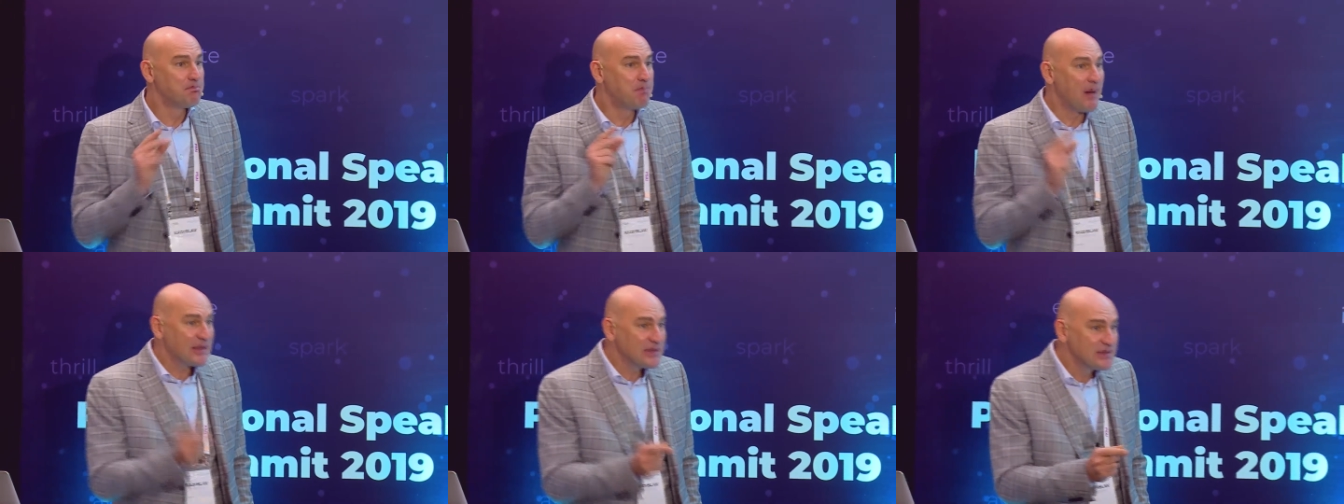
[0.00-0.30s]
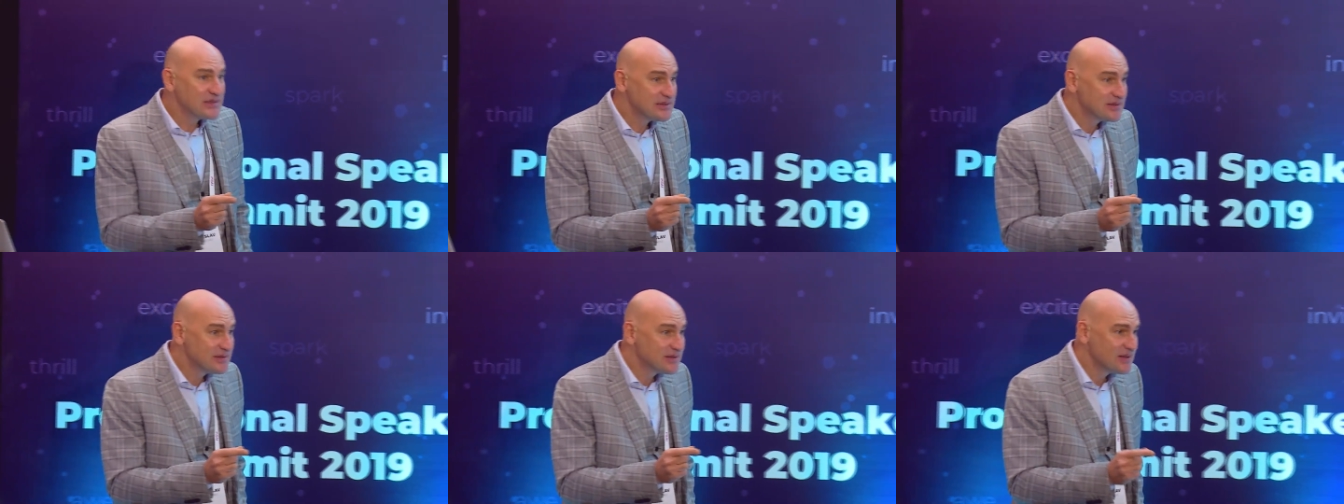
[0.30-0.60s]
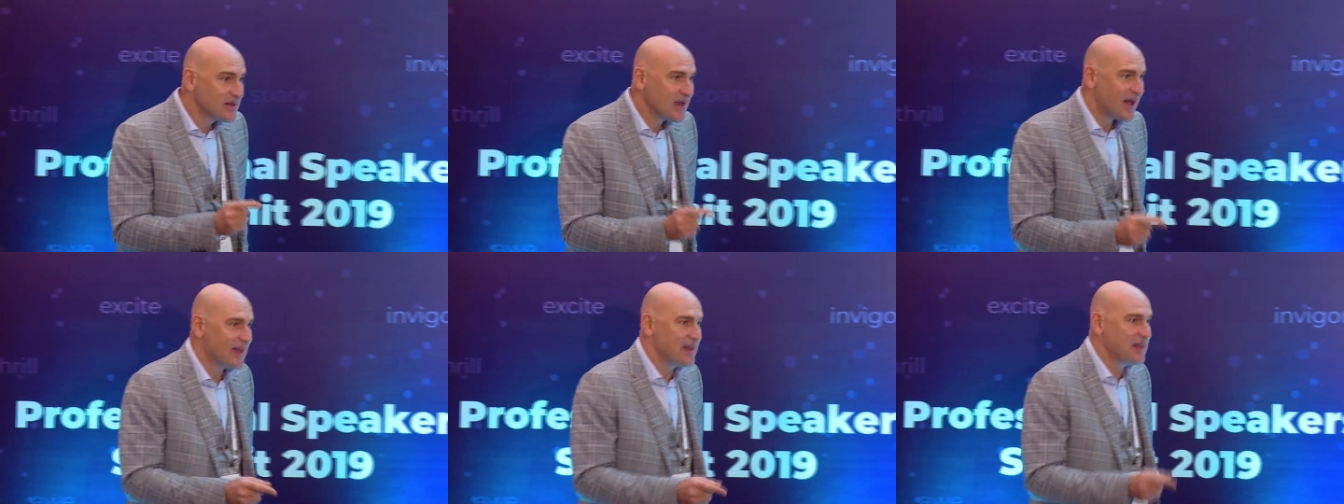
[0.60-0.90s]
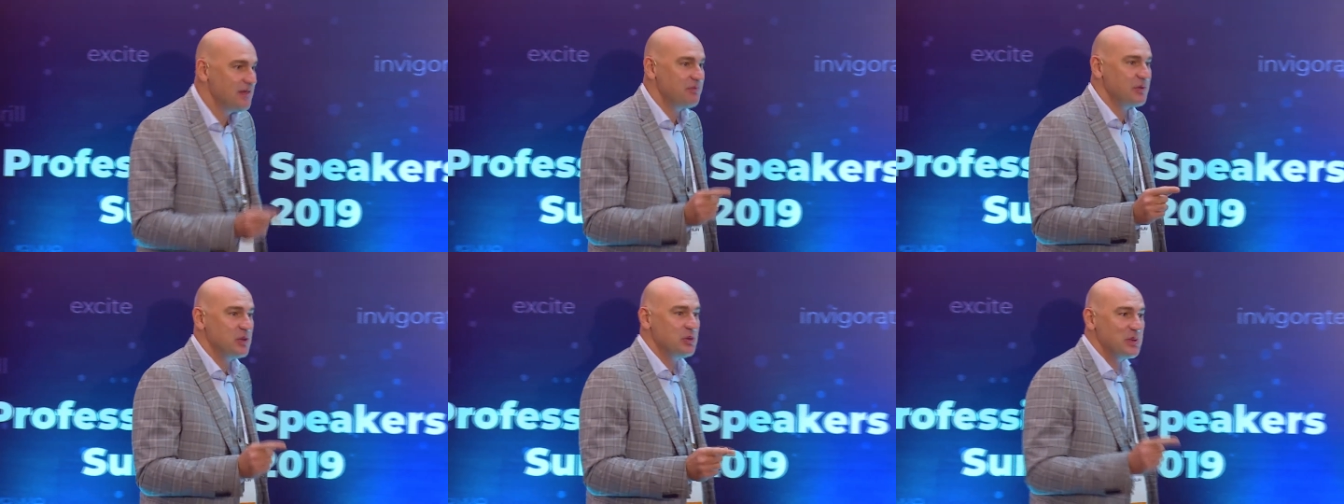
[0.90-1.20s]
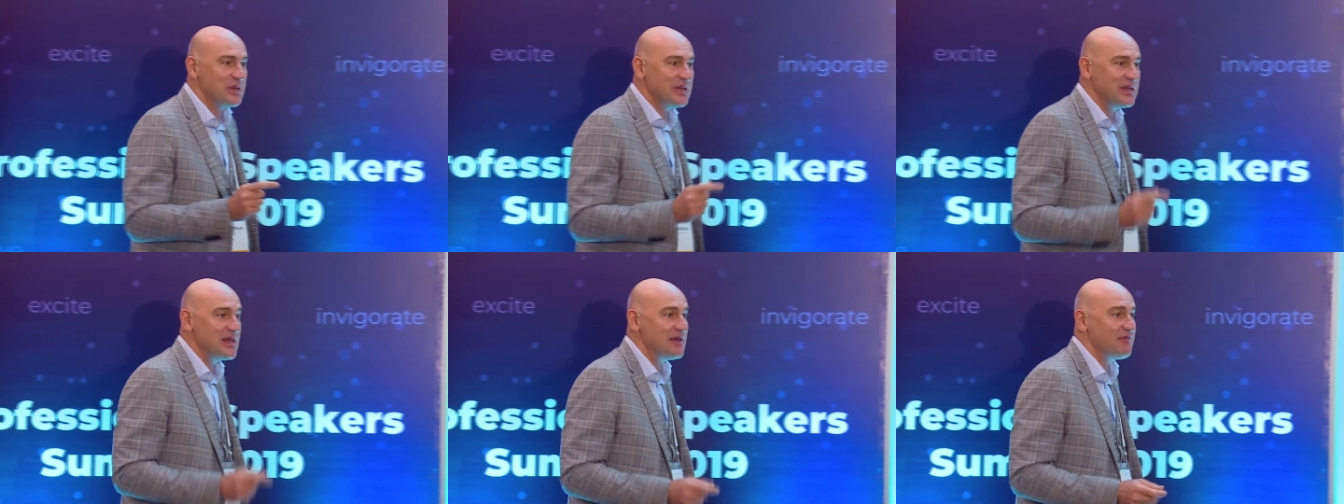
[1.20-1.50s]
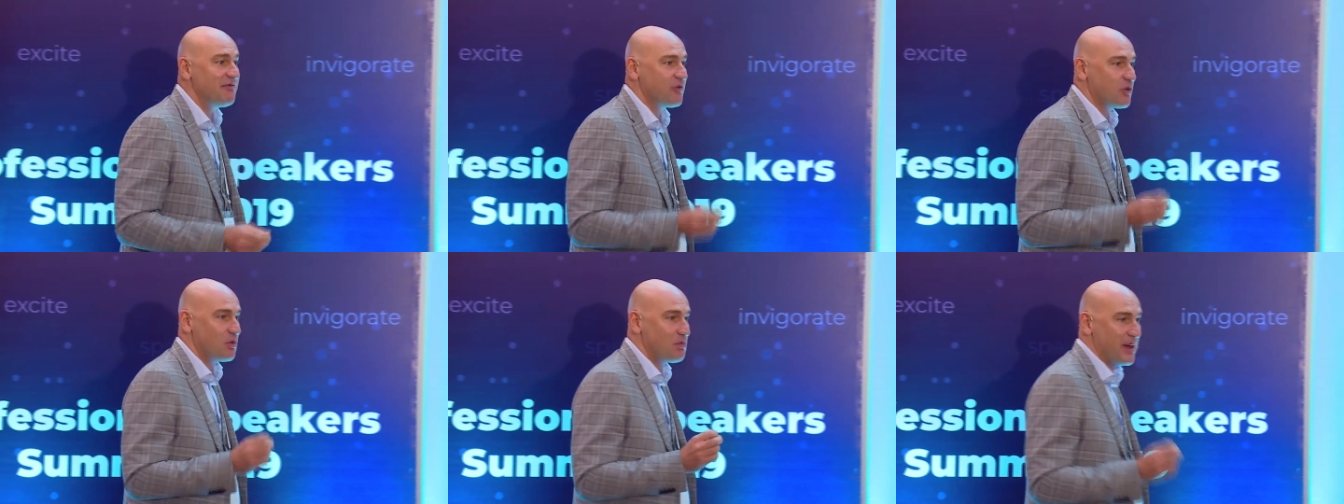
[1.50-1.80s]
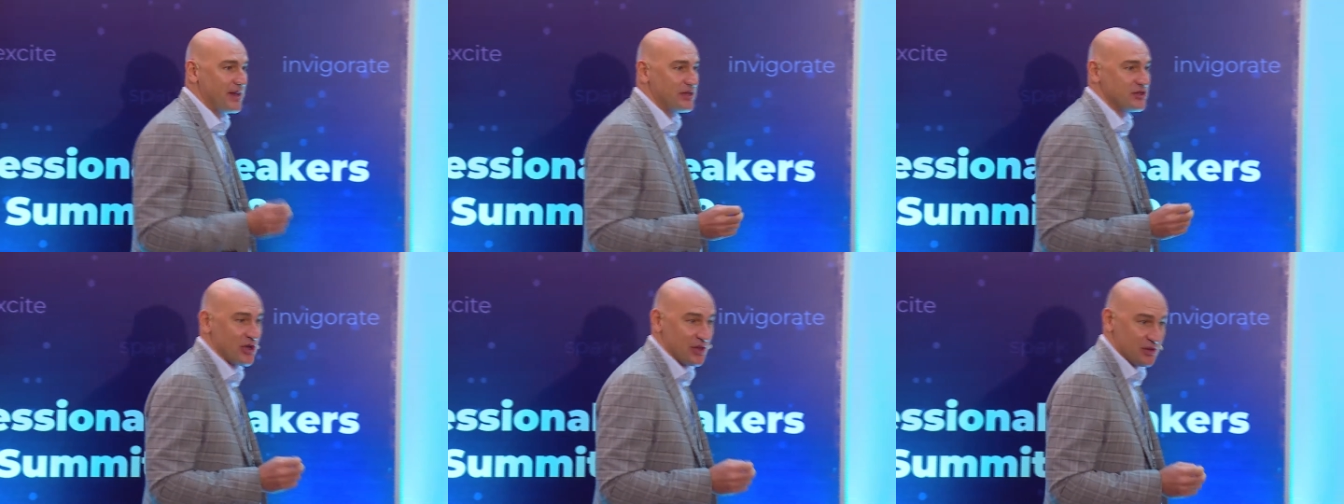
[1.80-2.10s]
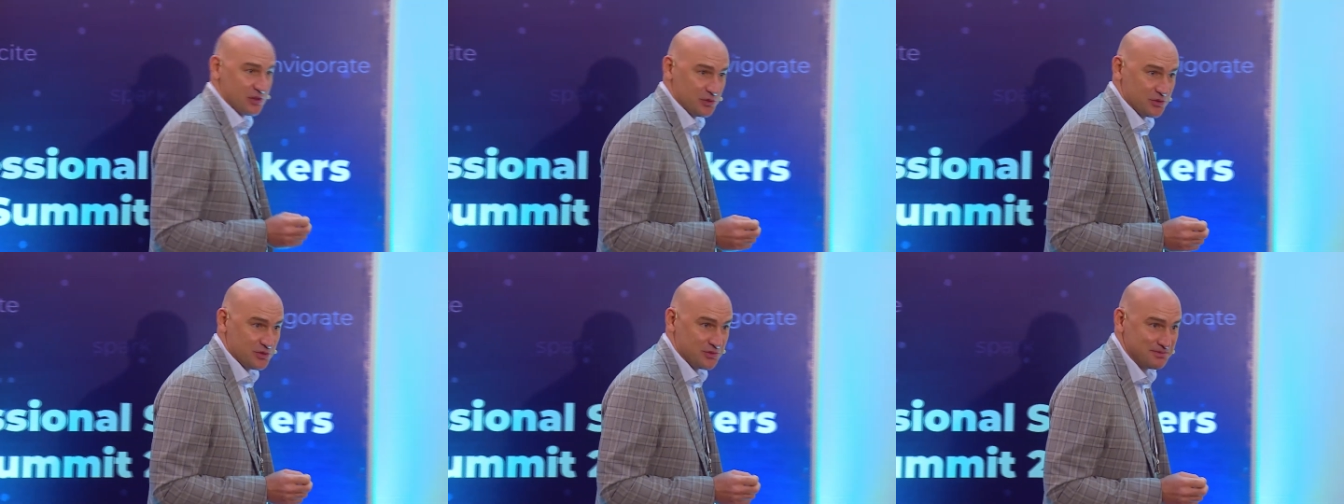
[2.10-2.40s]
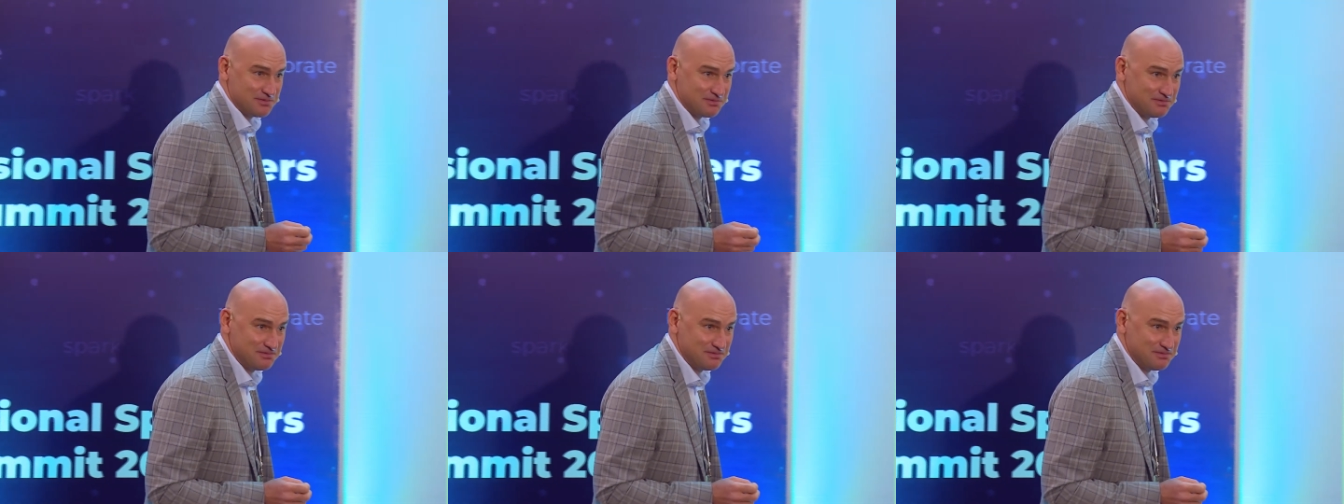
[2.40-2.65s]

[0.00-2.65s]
But I live with India from my childhood.